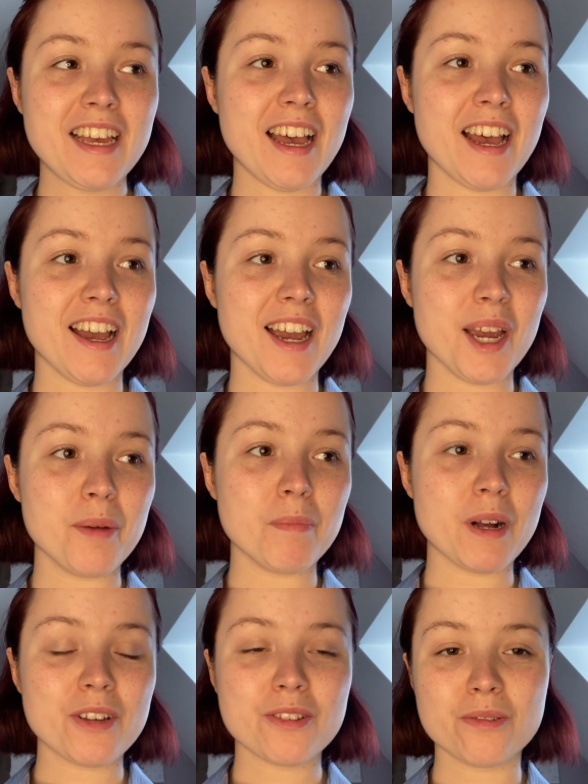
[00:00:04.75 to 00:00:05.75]

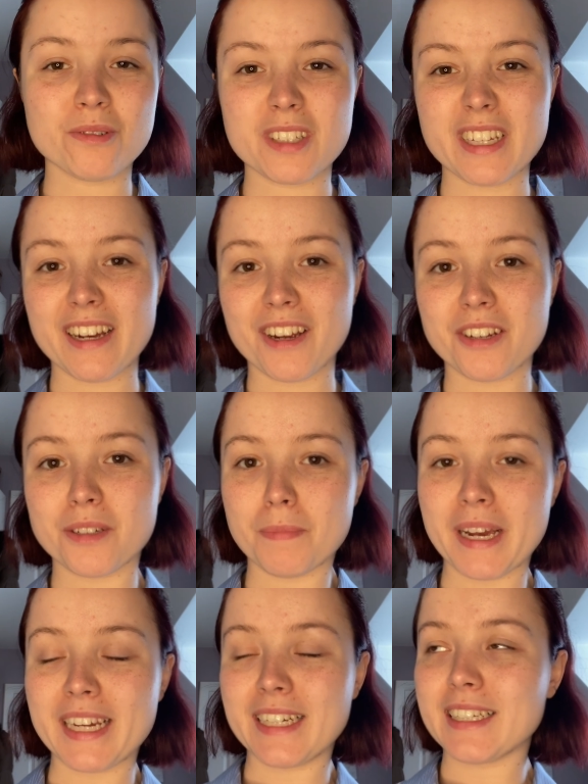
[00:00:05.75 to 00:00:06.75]
I thought today I could
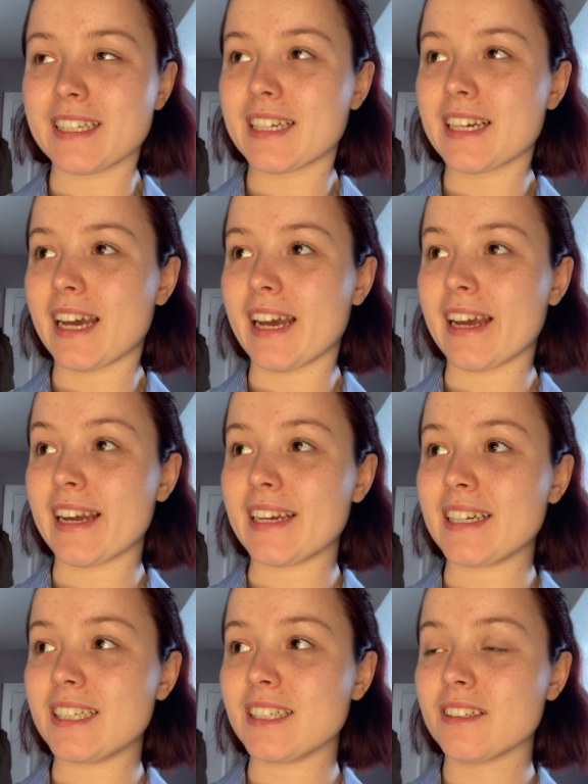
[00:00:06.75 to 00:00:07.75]
make
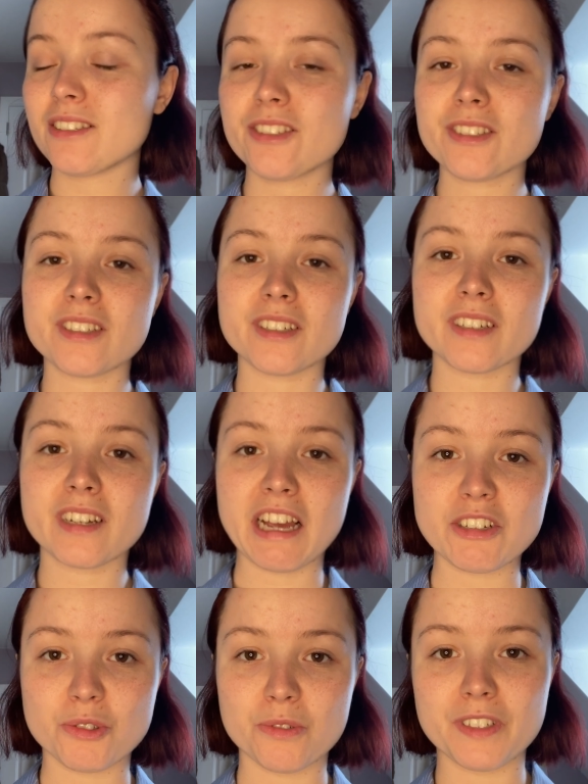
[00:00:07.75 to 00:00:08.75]
a
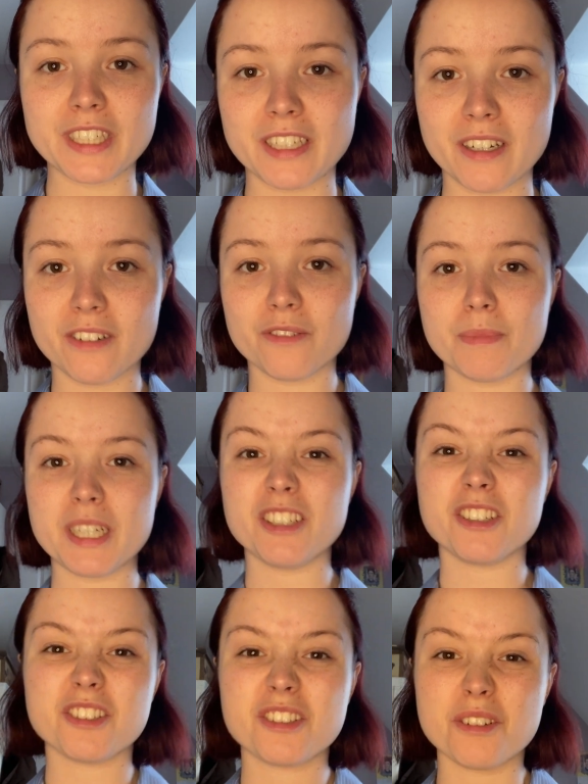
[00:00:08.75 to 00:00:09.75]
casual video of me
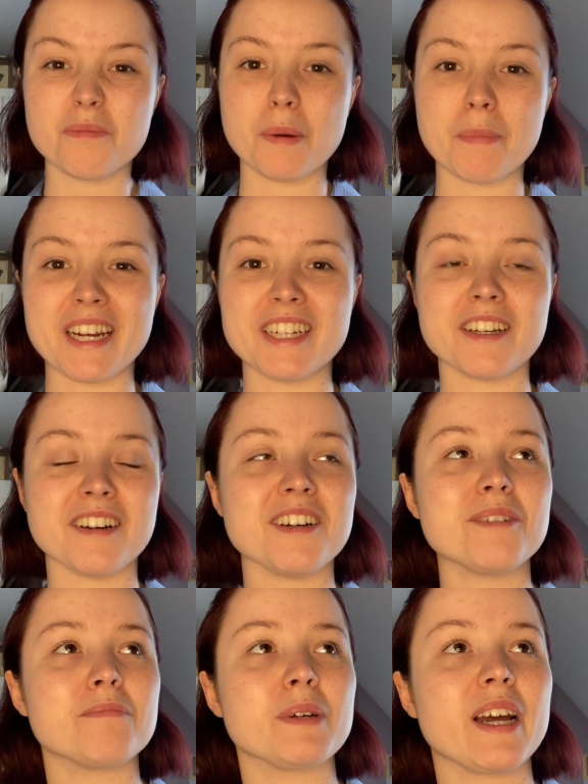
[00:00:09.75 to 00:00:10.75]
just doing my
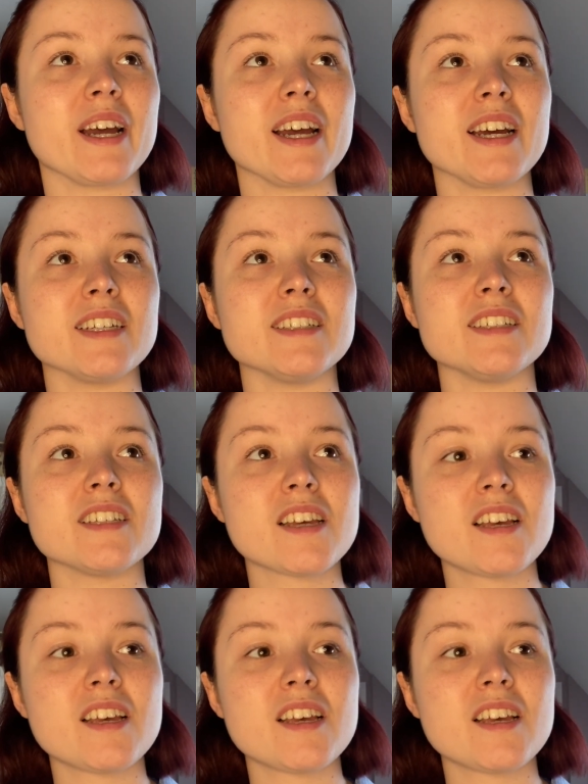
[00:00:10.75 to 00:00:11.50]
makeup and